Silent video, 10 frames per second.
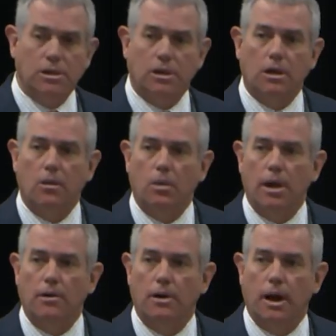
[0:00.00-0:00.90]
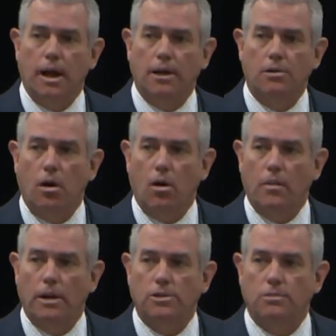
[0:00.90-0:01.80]
going to come later today and talk
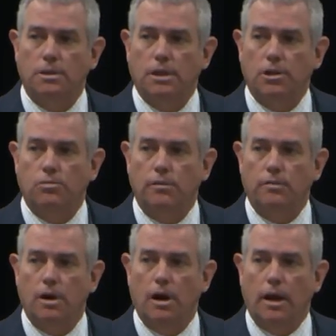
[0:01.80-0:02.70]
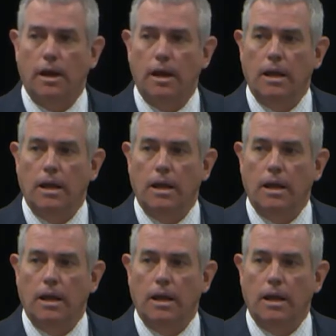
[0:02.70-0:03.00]
about some of the things we've done.